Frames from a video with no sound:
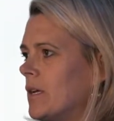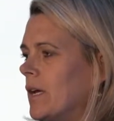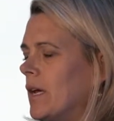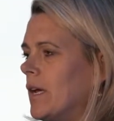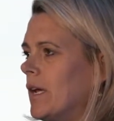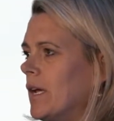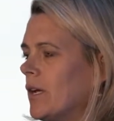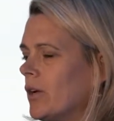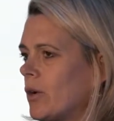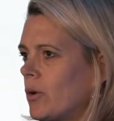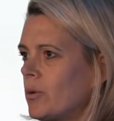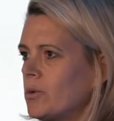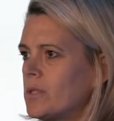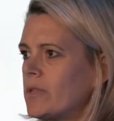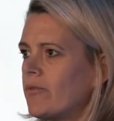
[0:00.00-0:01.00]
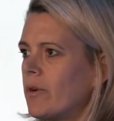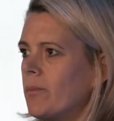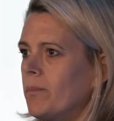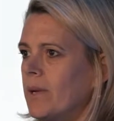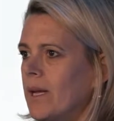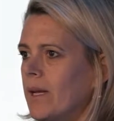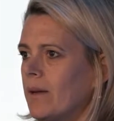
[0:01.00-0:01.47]
The word in English
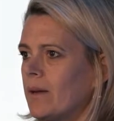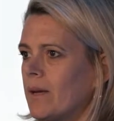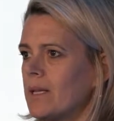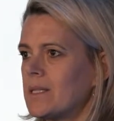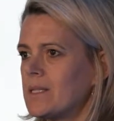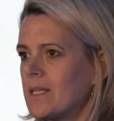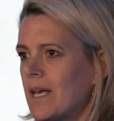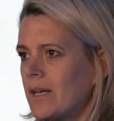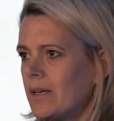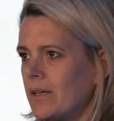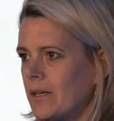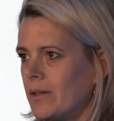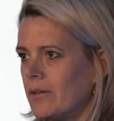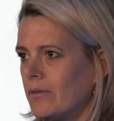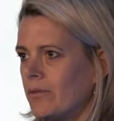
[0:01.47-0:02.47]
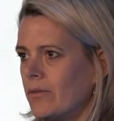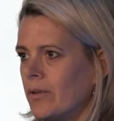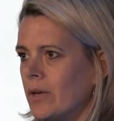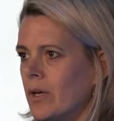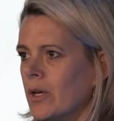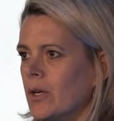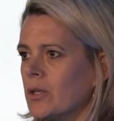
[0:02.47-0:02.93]
is
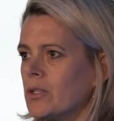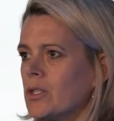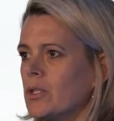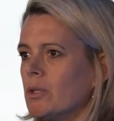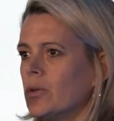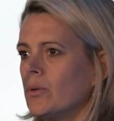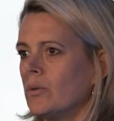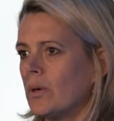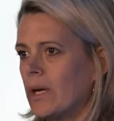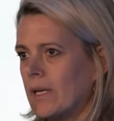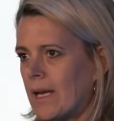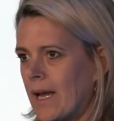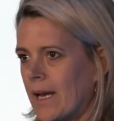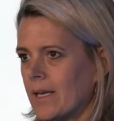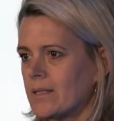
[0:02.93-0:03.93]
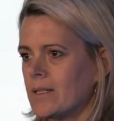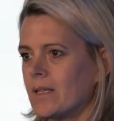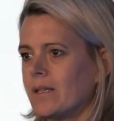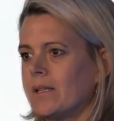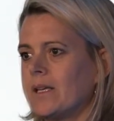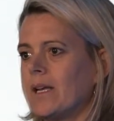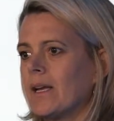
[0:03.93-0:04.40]
that it goes from
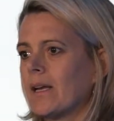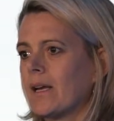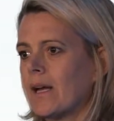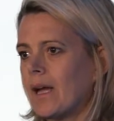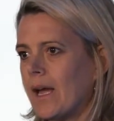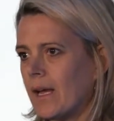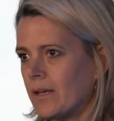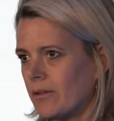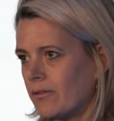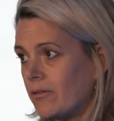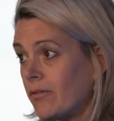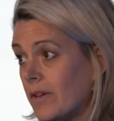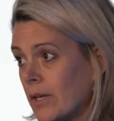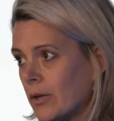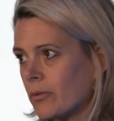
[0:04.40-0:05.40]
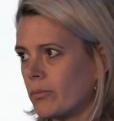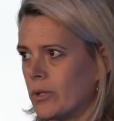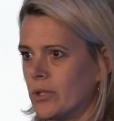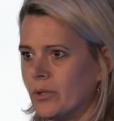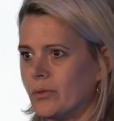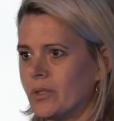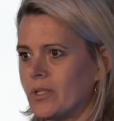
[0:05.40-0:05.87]
a
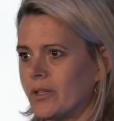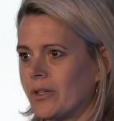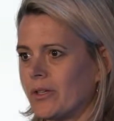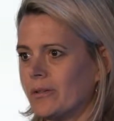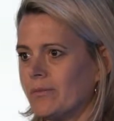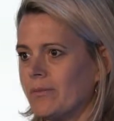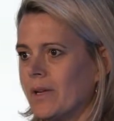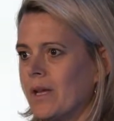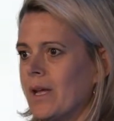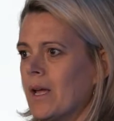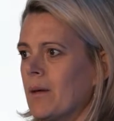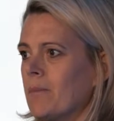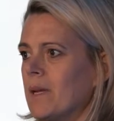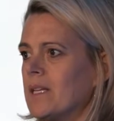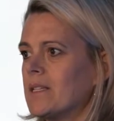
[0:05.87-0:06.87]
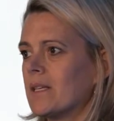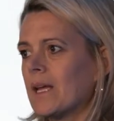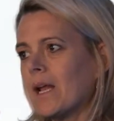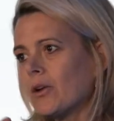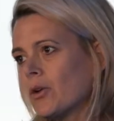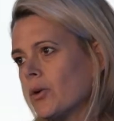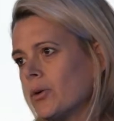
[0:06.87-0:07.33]
sedative
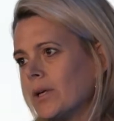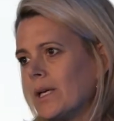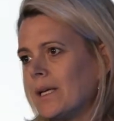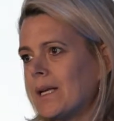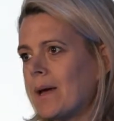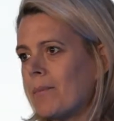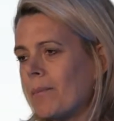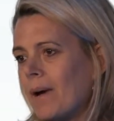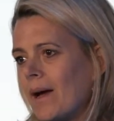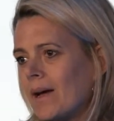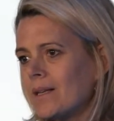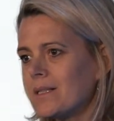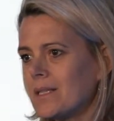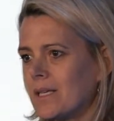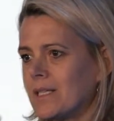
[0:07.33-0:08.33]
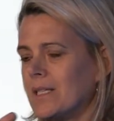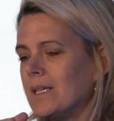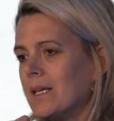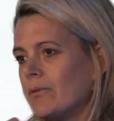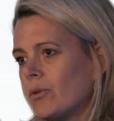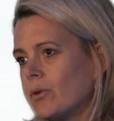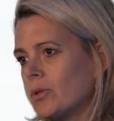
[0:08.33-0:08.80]
to
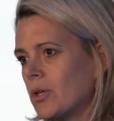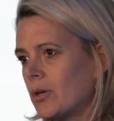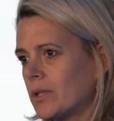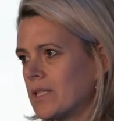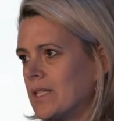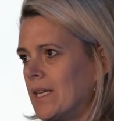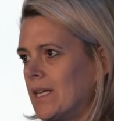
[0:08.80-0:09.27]
anxio.